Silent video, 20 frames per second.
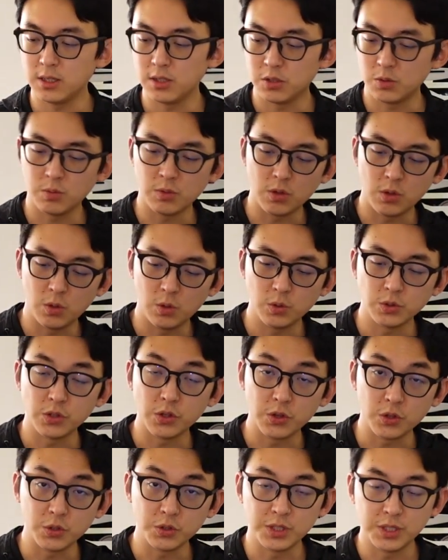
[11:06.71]
this one holds a
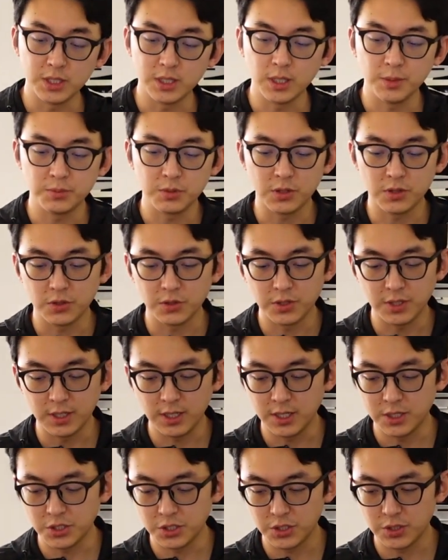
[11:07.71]
13, up to 13
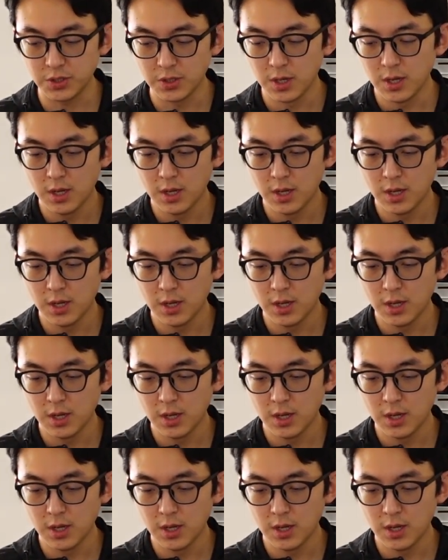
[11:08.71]
inch.